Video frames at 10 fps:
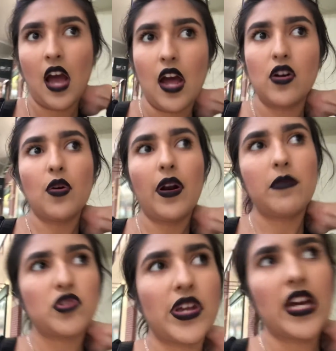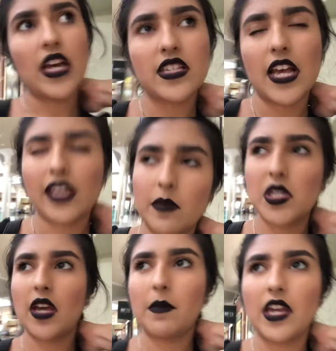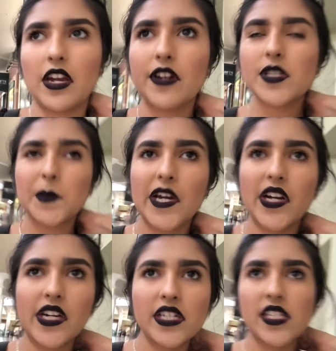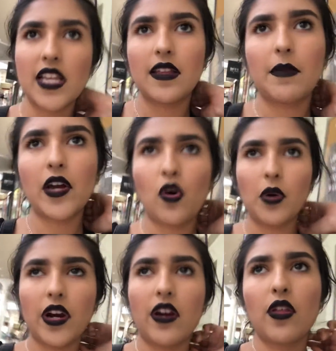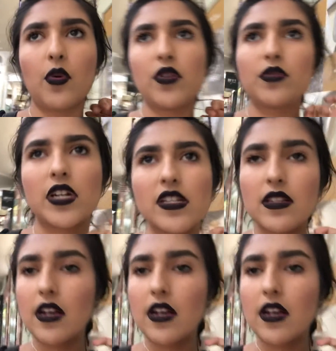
I don't know what I'm doing, guys. I came to get my ears pierced, and then my coworker, the one who does